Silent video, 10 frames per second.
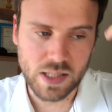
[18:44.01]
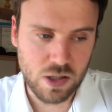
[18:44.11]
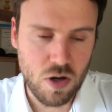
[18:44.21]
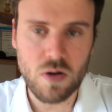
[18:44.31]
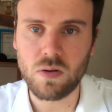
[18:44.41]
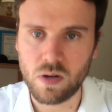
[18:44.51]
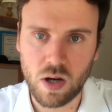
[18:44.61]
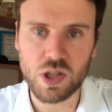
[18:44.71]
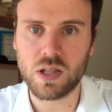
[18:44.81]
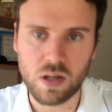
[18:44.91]
external
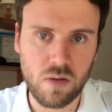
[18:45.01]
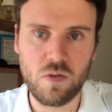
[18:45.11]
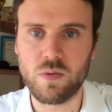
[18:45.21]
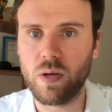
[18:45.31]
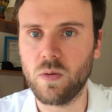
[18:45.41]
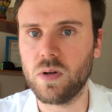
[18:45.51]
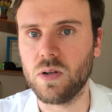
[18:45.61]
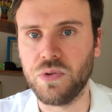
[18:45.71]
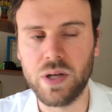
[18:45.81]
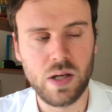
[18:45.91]
logic of the real world